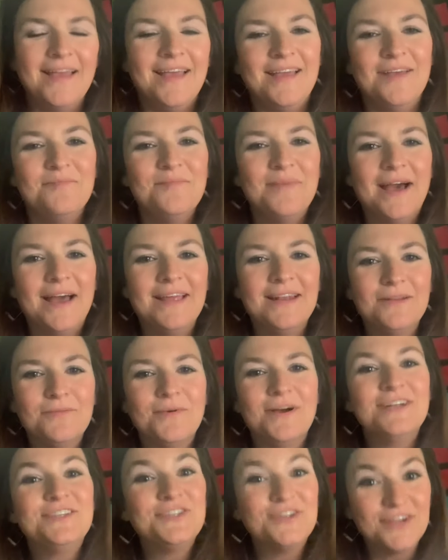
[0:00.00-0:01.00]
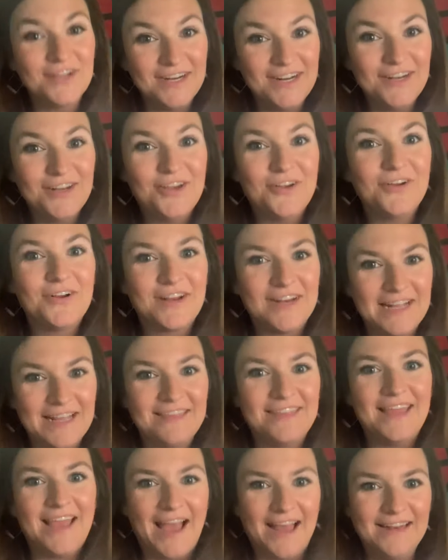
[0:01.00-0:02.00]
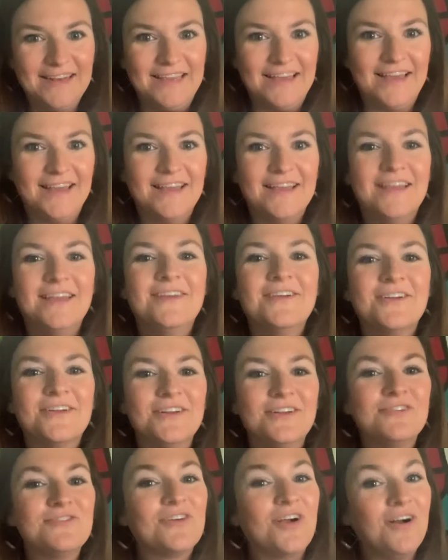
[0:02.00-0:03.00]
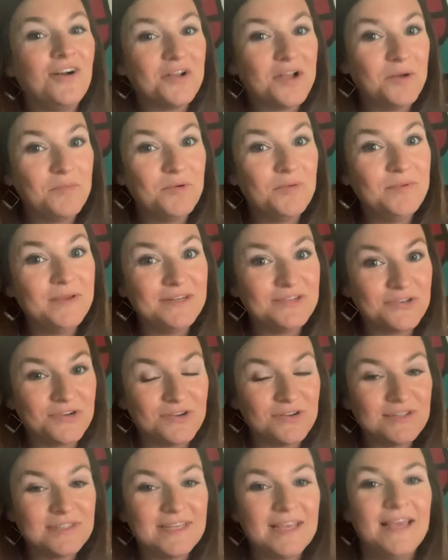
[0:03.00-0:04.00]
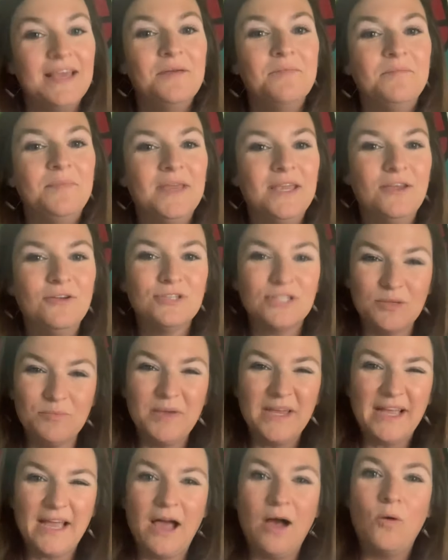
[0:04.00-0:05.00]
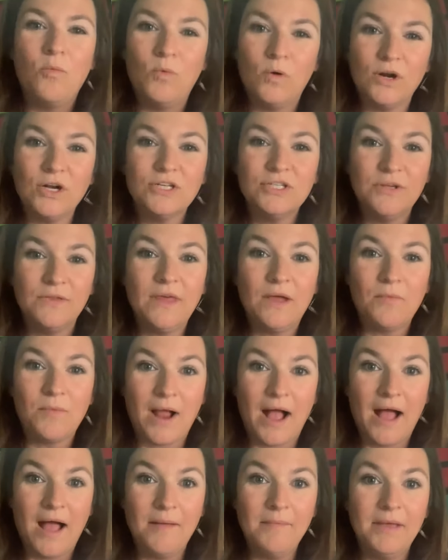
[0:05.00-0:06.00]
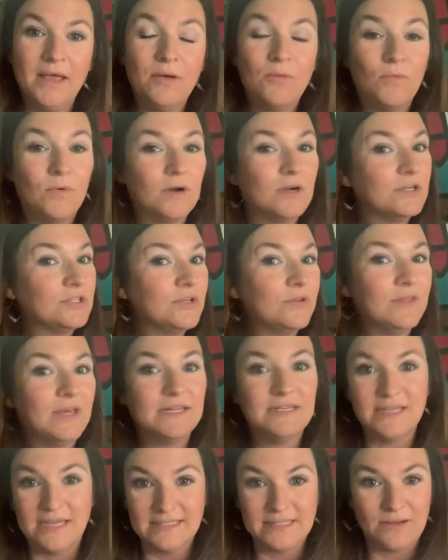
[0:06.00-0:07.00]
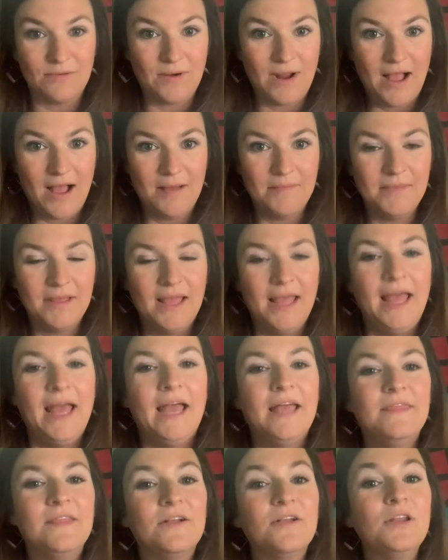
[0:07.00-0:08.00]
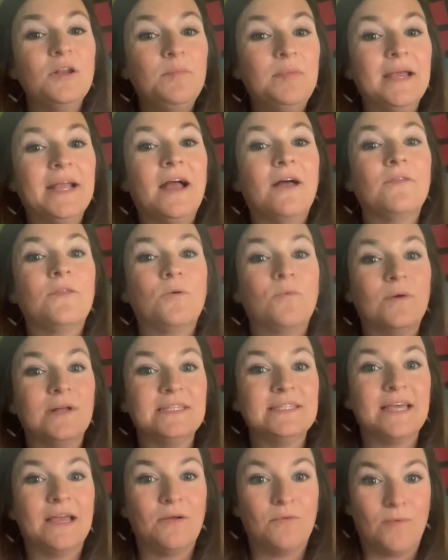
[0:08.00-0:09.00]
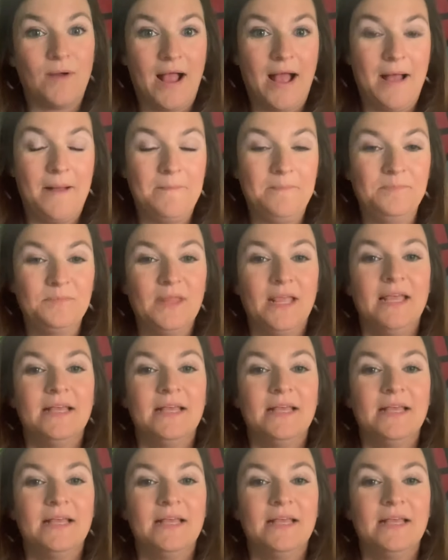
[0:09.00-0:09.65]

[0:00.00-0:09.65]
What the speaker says: But what you're going to do, you're going to get the idea. You're going to draw a couple pictures. Usually pick out 1 or 2 that rhyme and 1 or 2 that doesn't rhyme. and they're going to pick out the ones that rhyme.